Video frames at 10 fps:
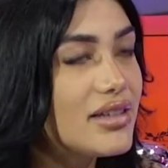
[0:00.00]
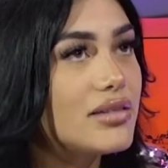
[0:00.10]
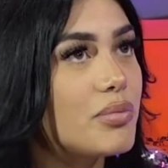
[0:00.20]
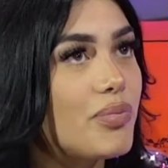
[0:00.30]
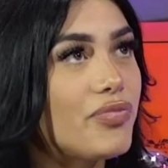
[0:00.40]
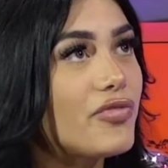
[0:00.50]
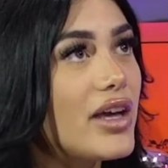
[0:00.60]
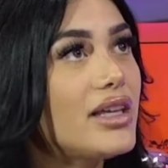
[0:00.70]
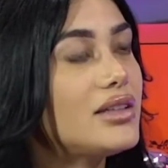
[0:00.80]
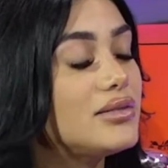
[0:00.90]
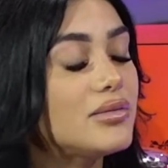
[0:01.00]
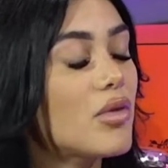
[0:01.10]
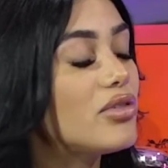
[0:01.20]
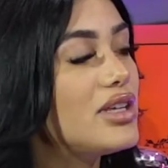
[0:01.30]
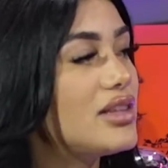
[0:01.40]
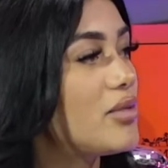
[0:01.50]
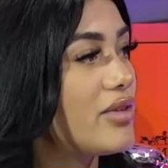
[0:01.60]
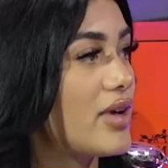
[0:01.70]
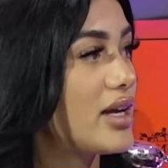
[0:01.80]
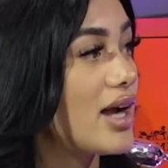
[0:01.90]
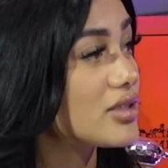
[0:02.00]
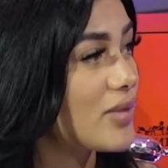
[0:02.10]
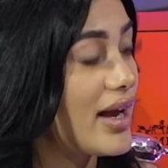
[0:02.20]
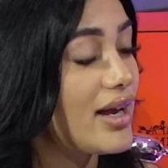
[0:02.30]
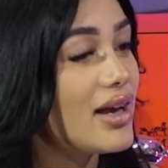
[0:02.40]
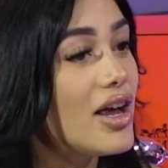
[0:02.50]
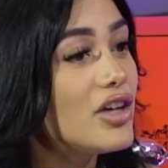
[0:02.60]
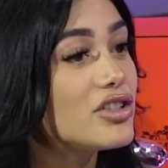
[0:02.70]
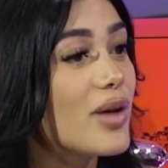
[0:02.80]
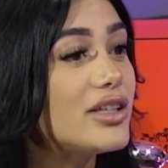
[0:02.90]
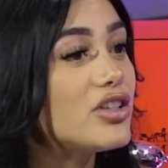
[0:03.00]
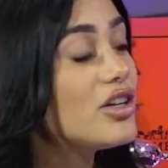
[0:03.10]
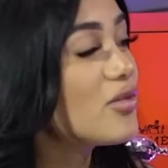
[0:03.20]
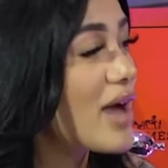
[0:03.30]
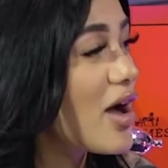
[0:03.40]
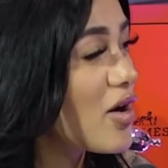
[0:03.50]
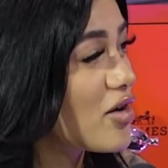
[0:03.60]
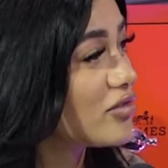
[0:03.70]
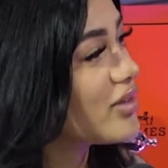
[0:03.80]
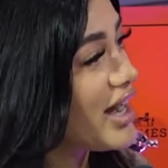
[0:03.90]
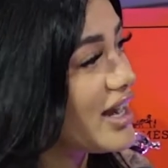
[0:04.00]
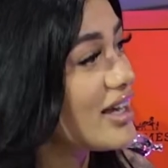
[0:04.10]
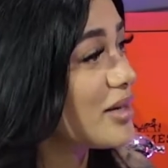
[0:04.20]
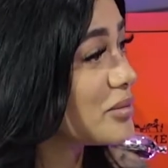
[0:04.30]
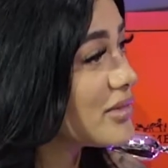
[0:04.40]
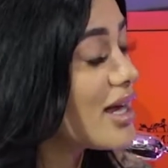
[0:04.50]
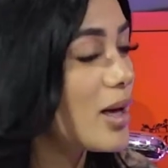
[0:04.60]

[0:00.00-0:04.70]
the fucking only thing we fucking ask, right? So I turn around, right, and I'm